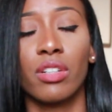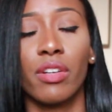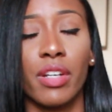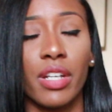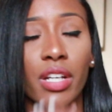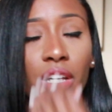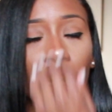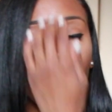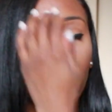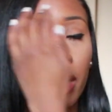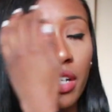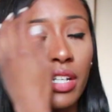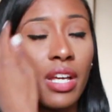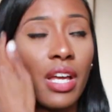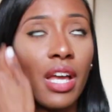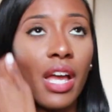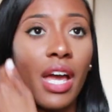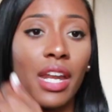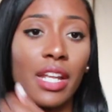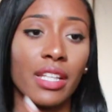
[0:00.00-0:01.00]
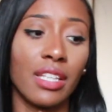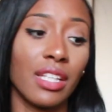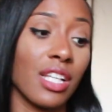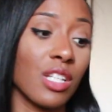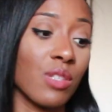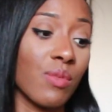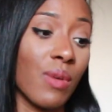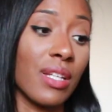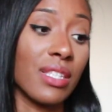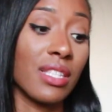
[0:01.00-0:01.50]
credit card. And I think
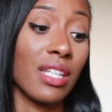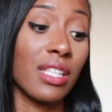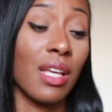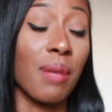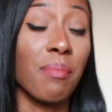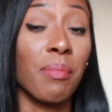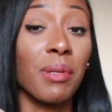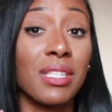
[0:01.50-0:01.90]
that's why I said that.